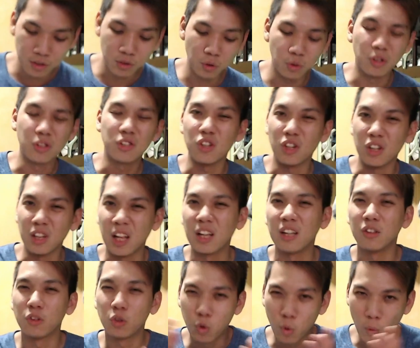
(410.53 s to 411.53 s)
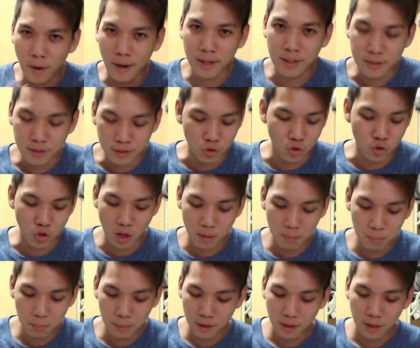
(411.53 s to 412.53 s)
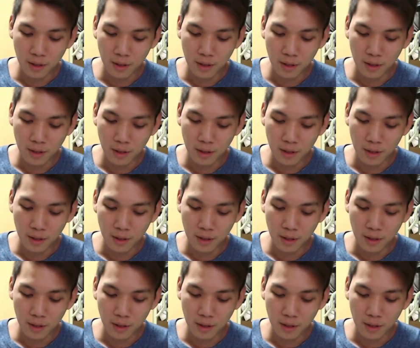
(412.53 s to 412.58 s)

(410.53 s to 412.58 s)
so it's like twice the jump,